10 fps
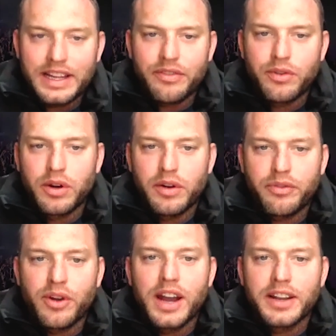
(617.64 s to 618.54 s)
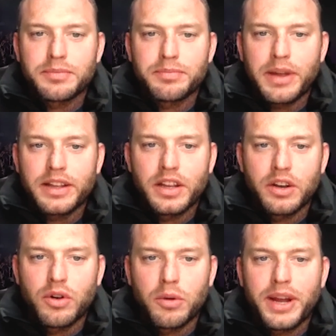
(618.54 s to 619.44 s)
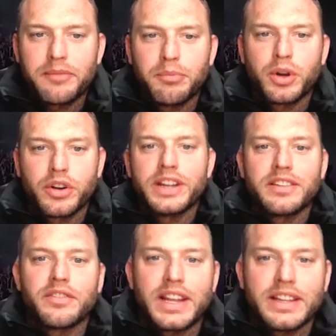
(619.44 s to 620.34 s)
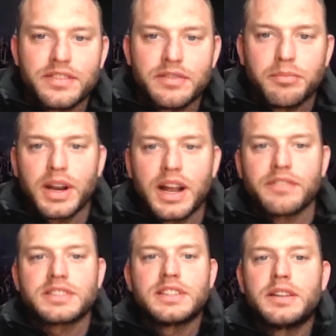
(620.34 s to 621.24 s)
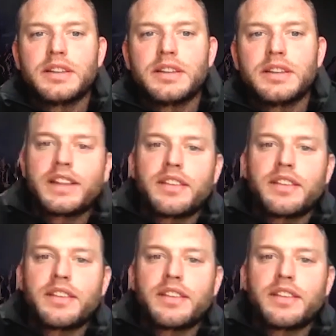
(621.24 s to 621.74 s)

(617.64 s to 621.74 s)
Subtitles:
we're honest, our bread and butter is events, but obviously we're